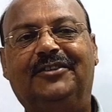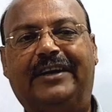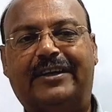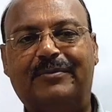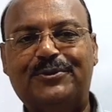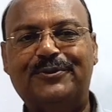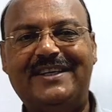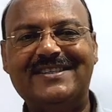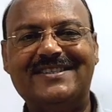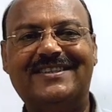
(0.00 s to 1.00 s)
Welcome
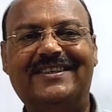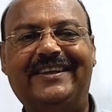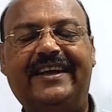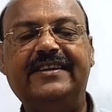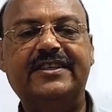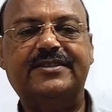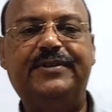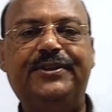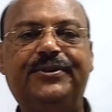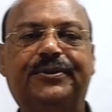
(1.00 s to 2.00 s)
students, here in this
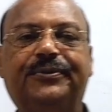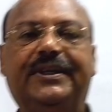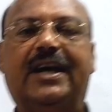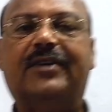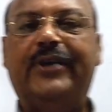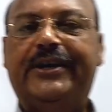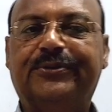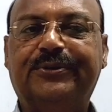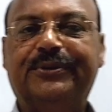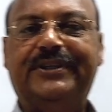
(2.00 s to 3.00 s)
video we are going
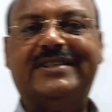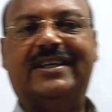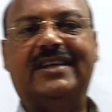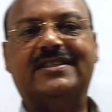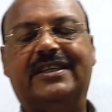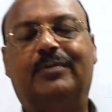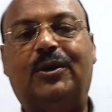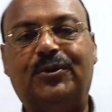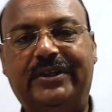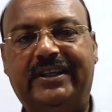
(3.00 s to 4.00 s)
to discuss
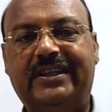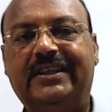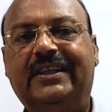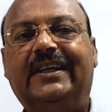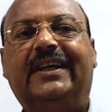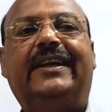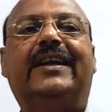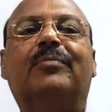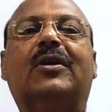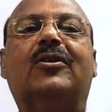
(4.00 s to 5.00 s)
about the
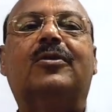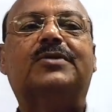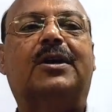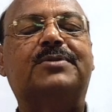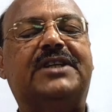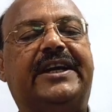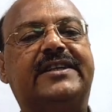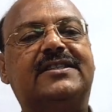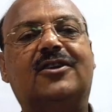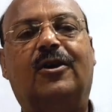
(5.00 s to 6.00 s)
number of
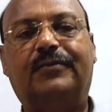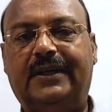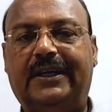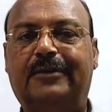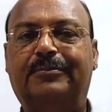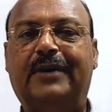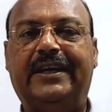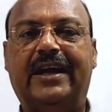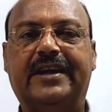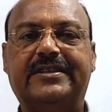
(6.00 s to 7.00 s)
subsets of a
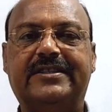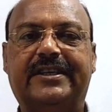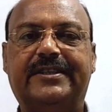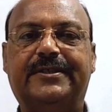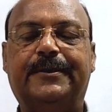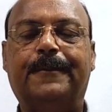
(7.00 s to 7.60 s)
finite set.